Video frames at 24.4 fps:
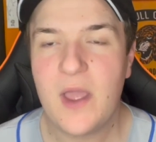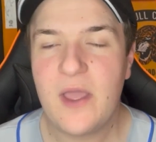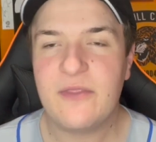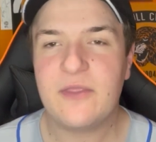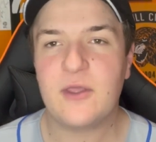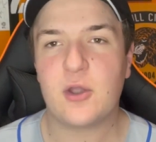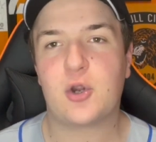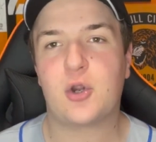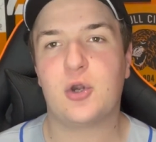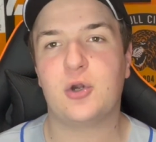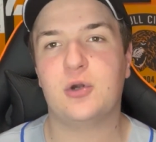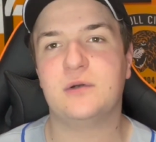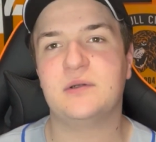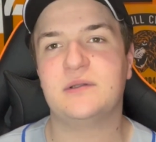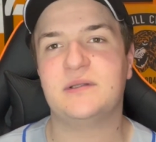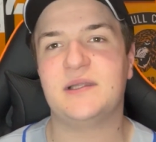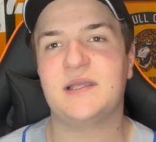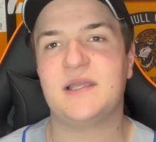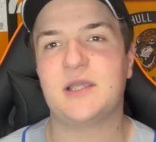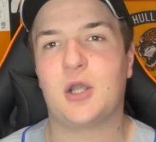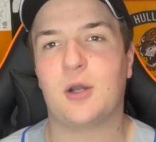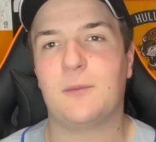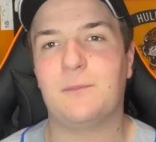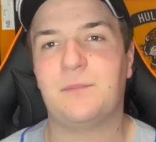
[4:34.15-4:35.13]
They're
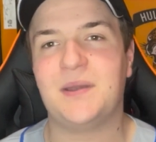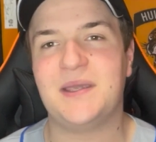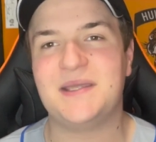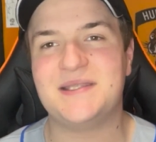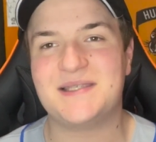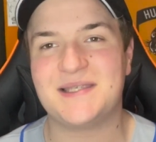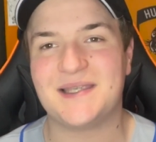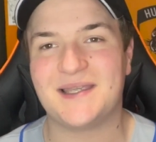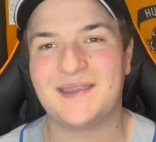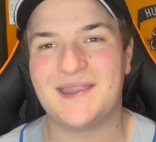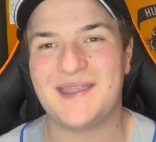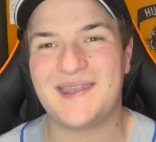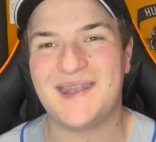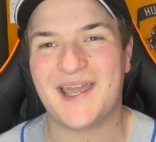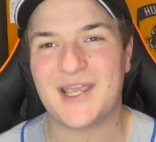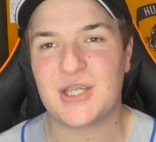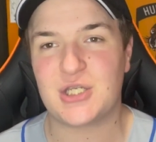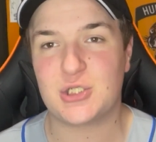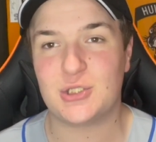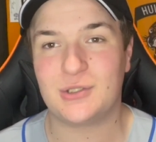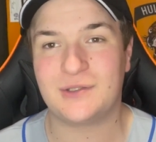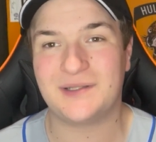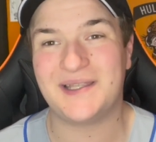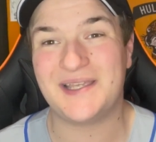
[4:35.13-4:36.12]
currently competing in the
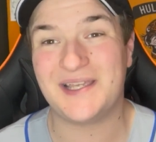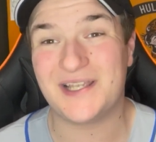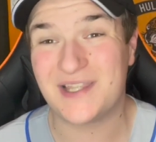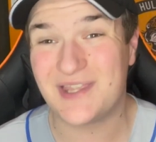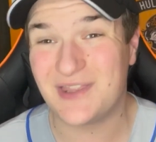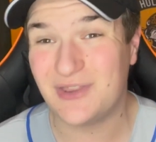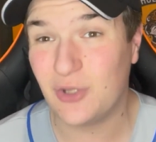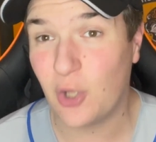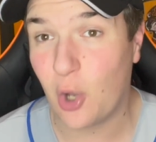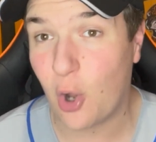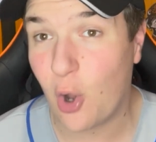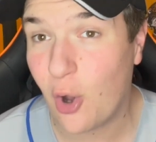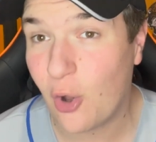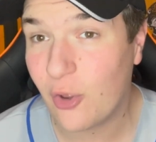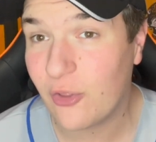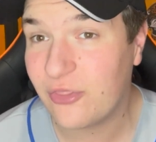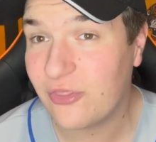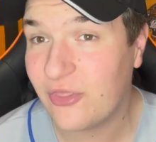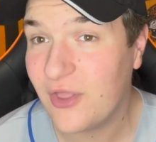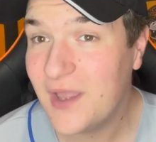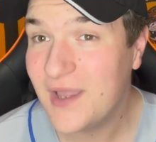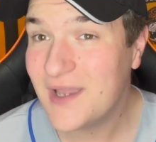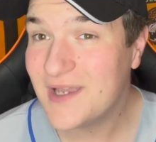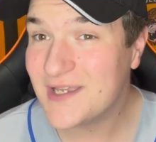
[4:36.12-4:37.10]
National League
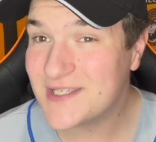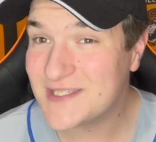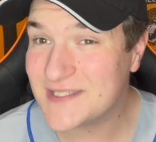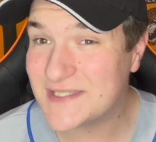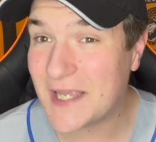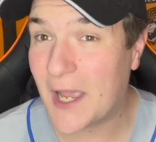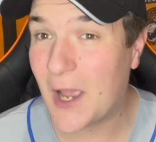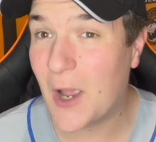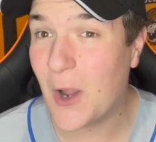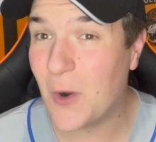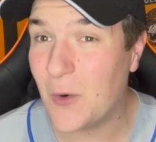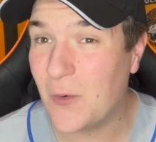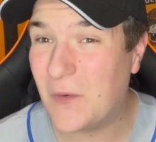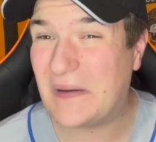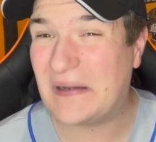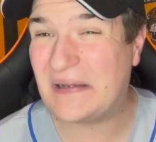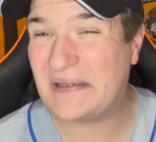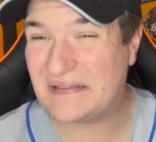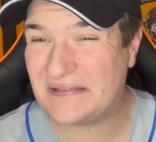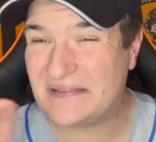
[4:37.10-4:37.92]
North, so